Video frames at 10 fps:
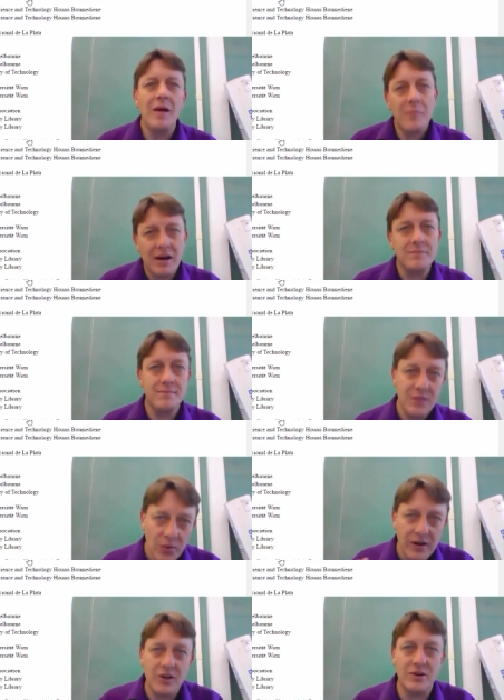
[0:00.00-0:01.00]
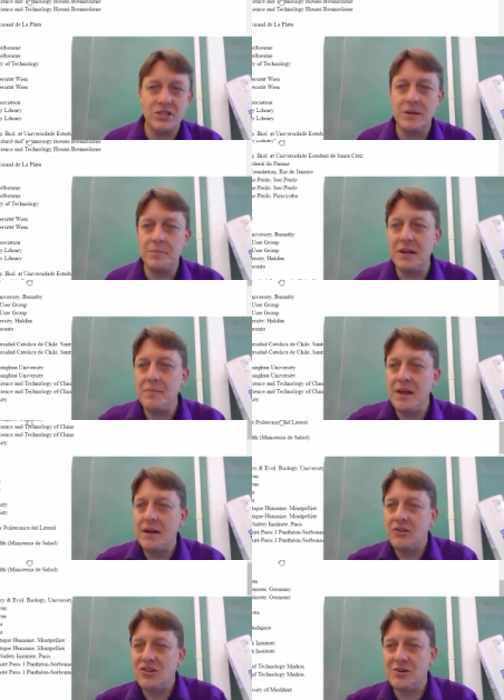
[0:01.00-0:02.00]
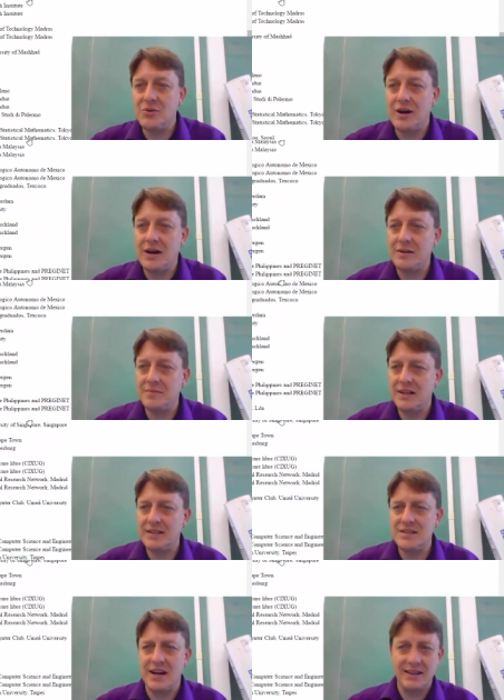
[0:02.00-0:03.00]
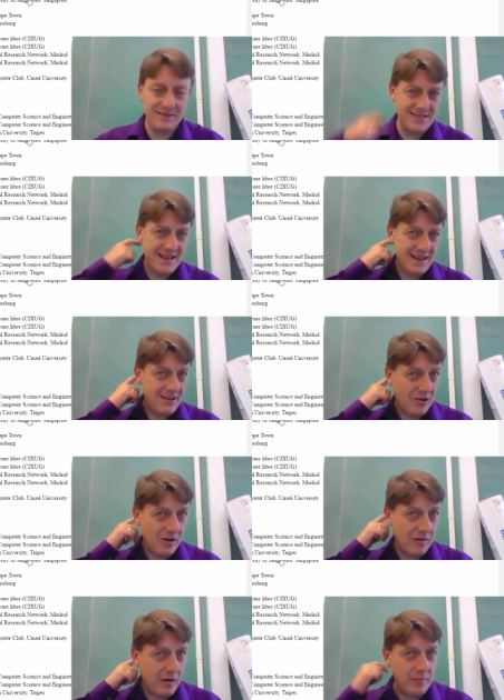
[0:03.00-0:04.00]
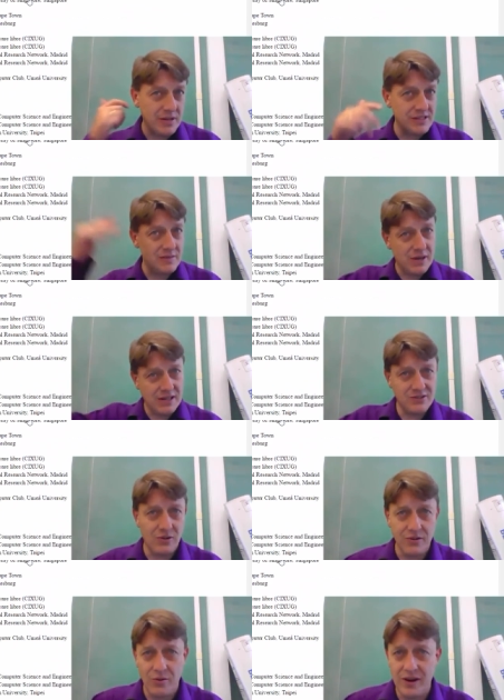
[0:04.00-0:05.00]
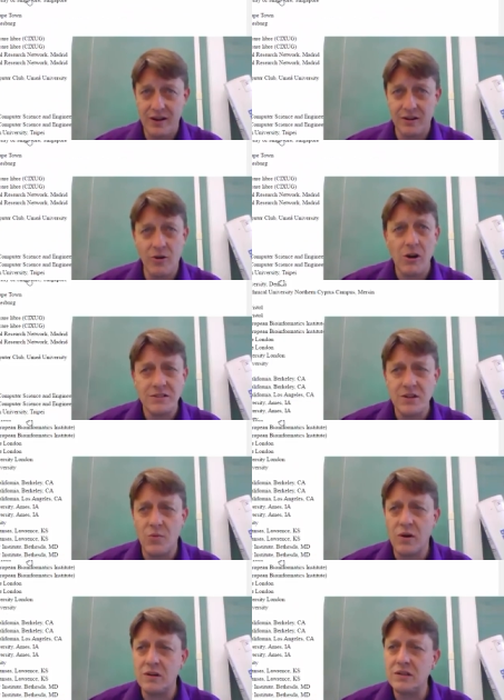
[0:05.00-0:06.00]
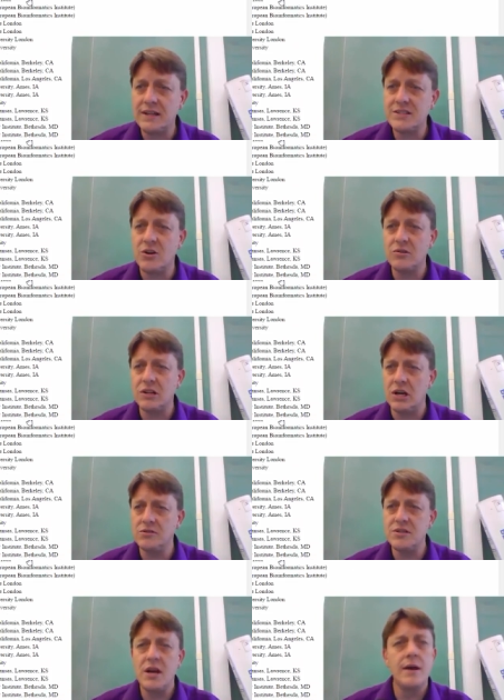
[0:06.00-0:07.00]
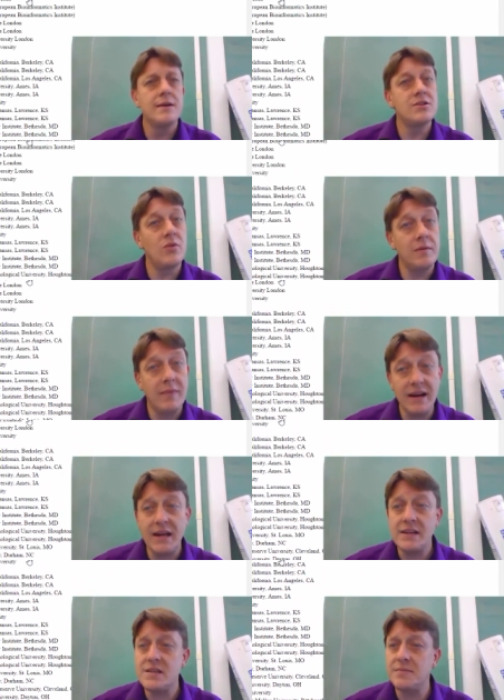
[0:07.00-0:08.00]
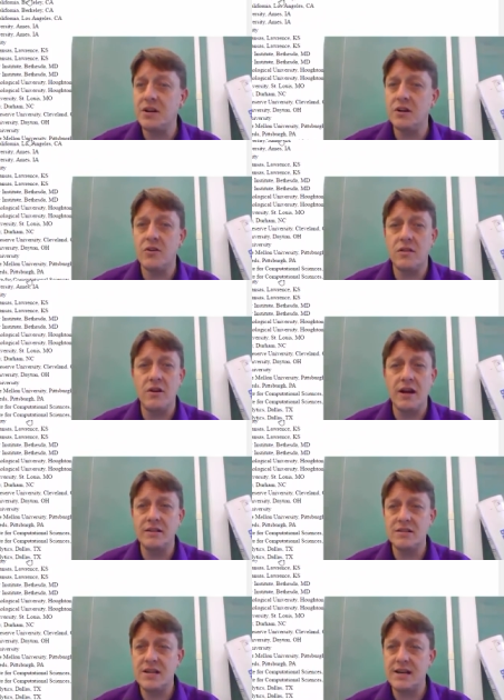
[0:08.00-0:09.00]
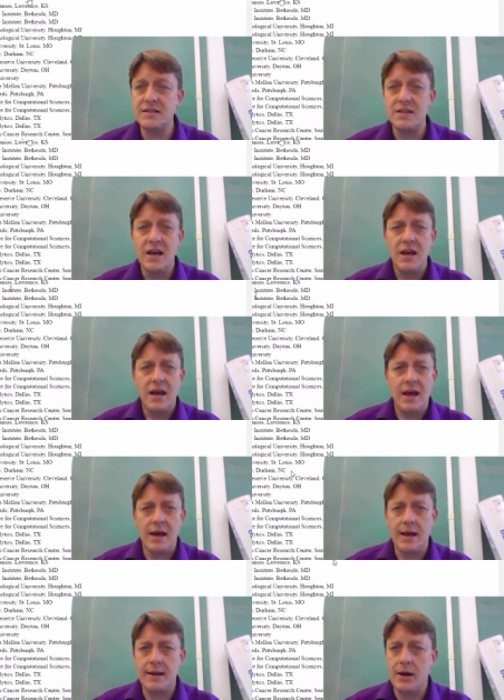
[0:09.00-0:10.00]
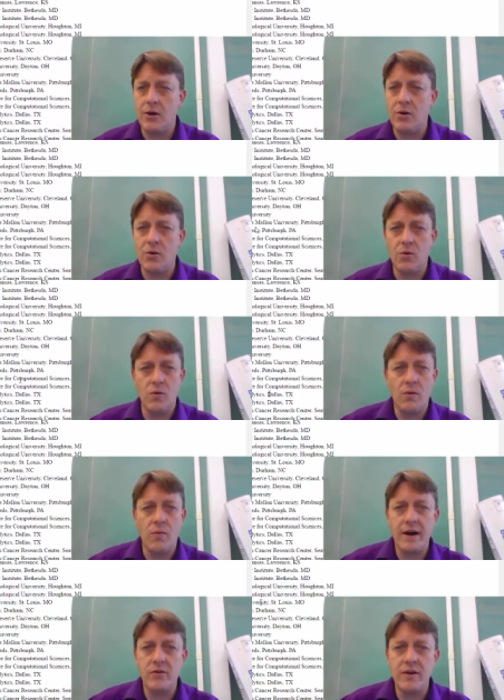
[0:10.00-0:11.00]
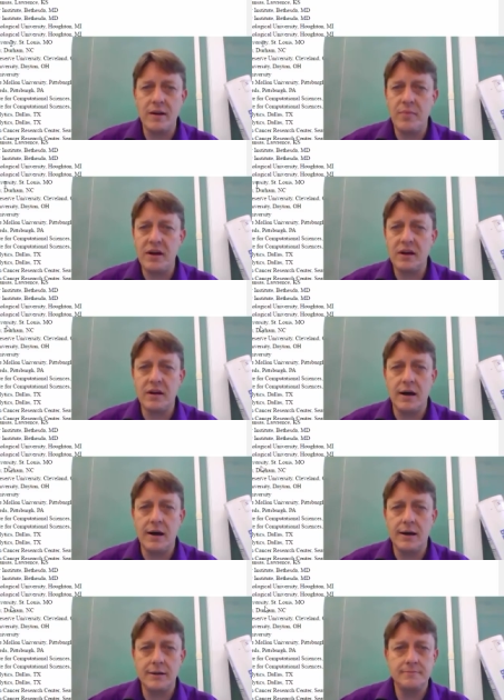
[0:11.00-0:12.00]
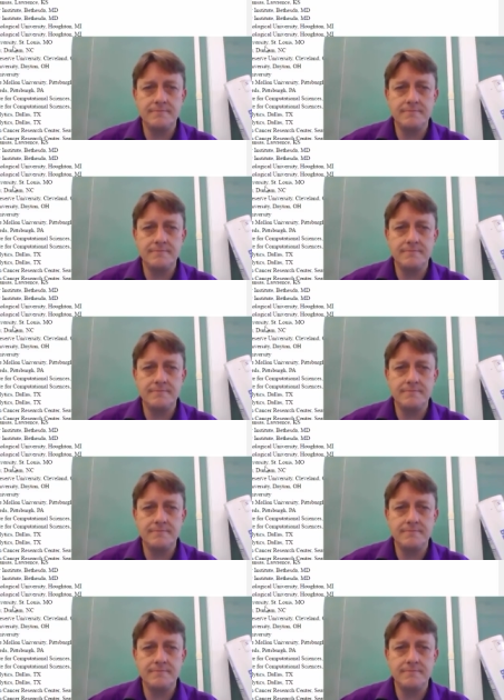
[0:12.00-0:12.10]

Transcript: But you want to do it cheaply, so um, let's not send our, our bits and bytes all the way across the world. Let's go close. So in my case, I'm going to go to the United States, and oh, why don't I pick uh,